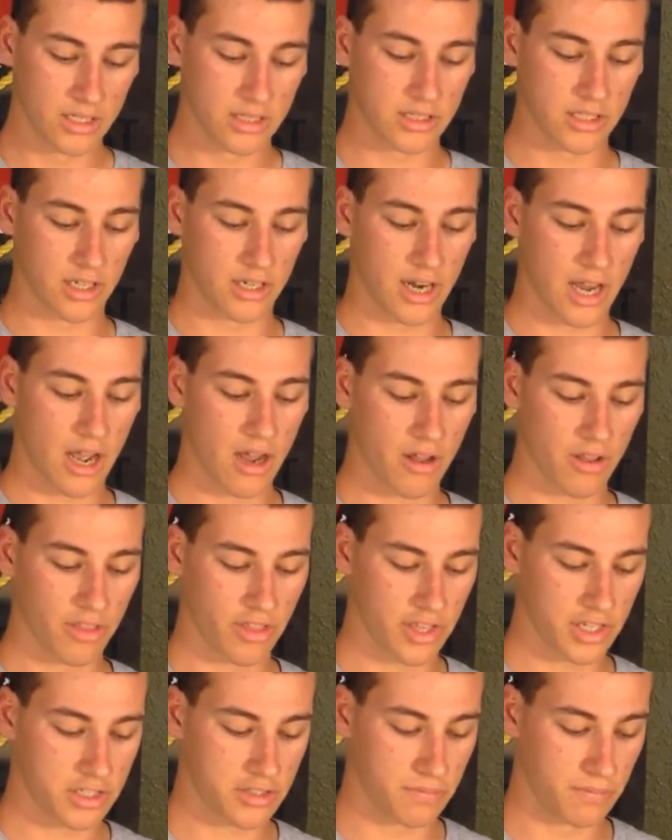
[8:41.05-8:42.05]
So now
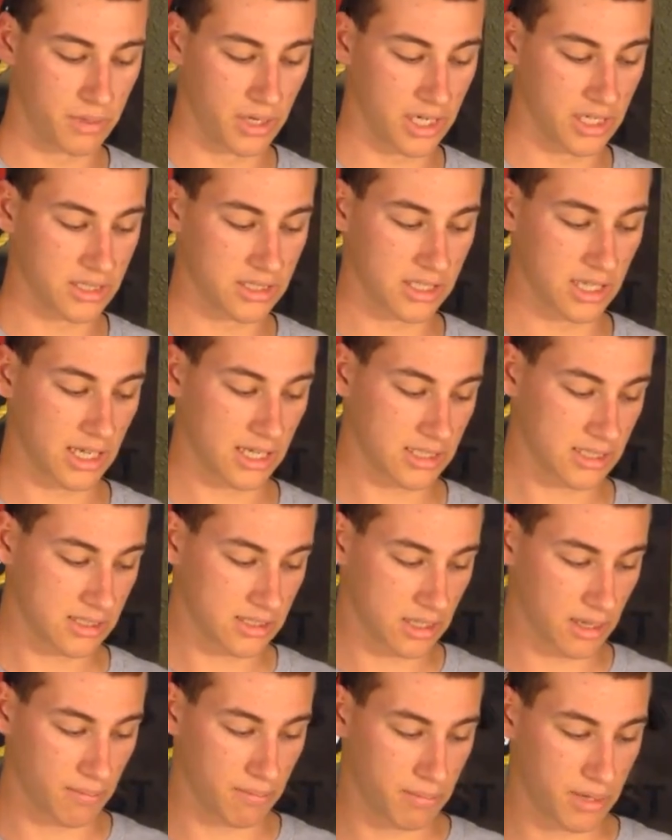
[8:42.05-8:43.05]
this brings
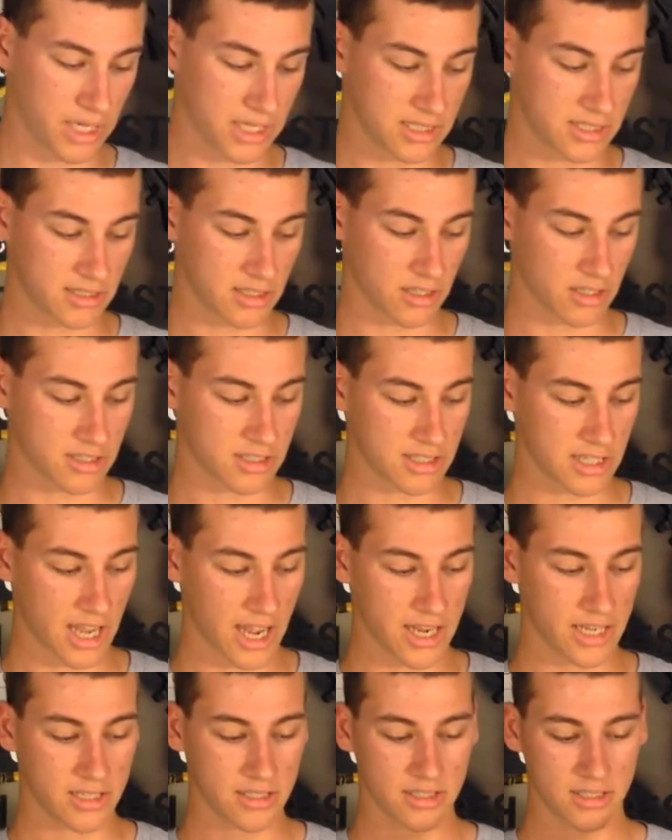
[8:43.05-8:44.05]
us to pistol
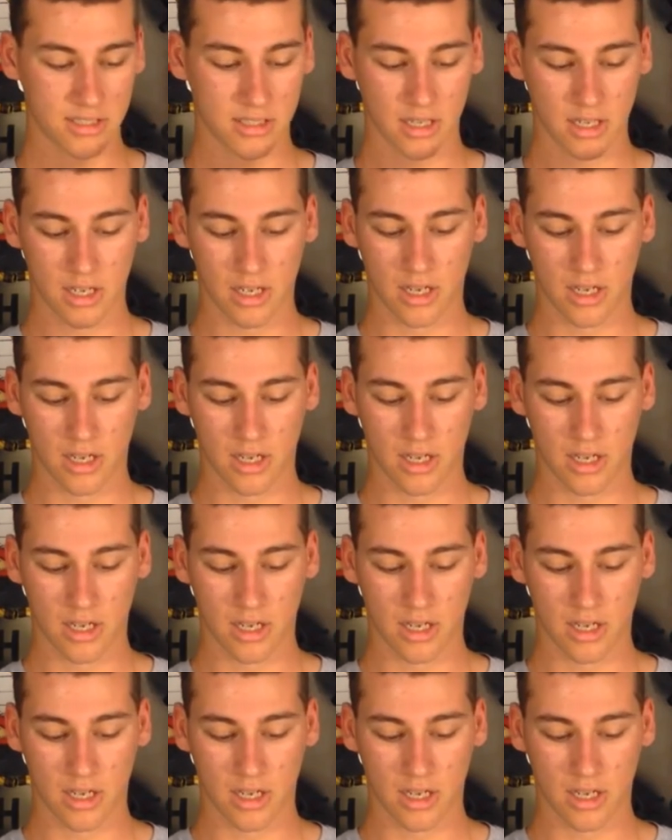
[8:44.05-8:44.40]
sights.